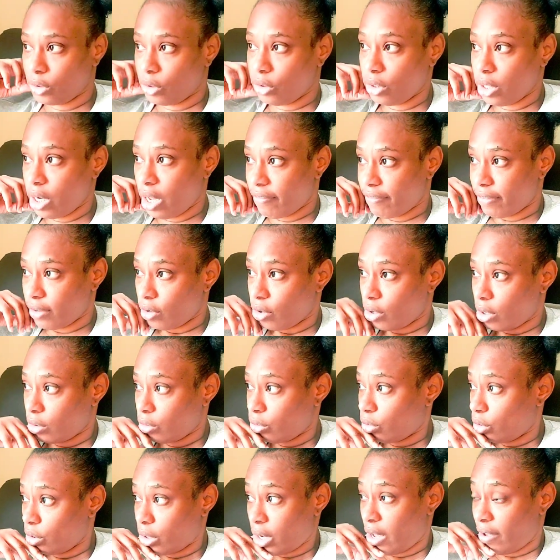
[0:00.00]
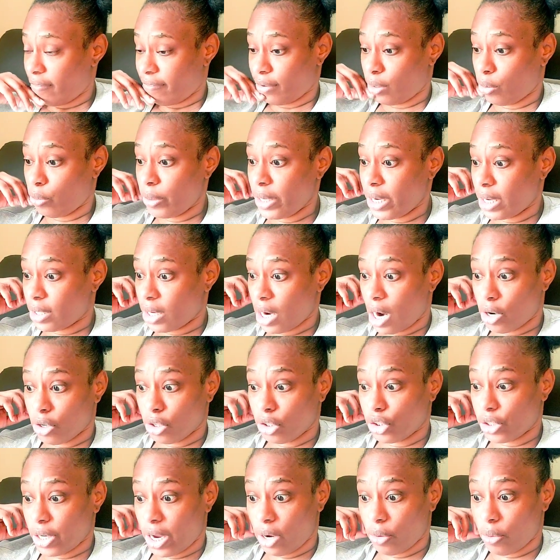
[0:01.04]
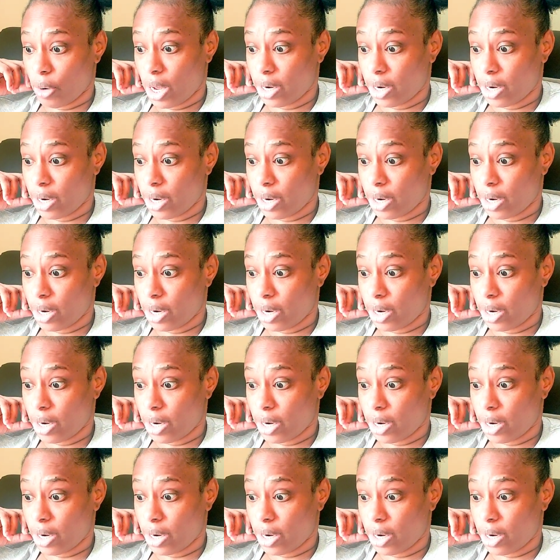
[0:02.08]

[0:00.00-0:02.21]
we'll have to wait on the journal